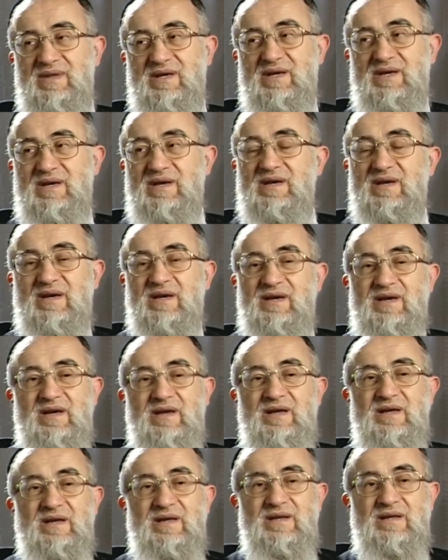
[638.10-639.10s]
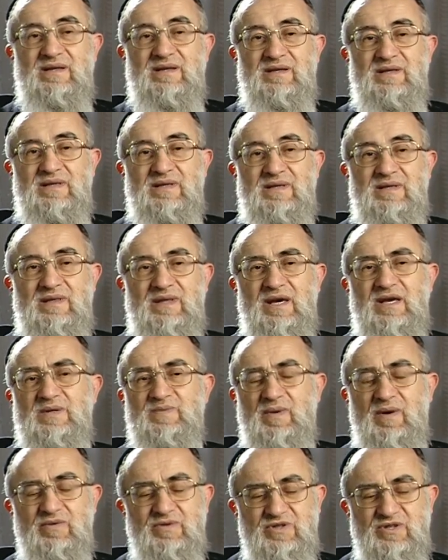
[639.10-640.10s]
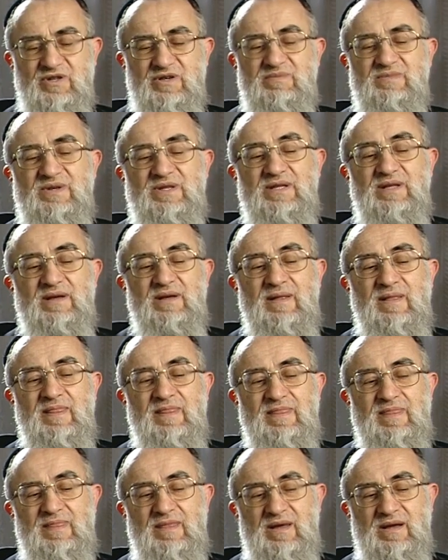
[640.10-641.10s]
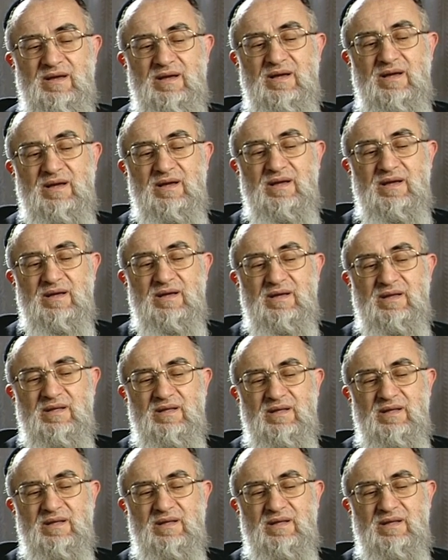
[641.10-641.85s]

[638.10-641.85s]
How did they talk? Do you remember the They tone? spoke German. The tone of voice?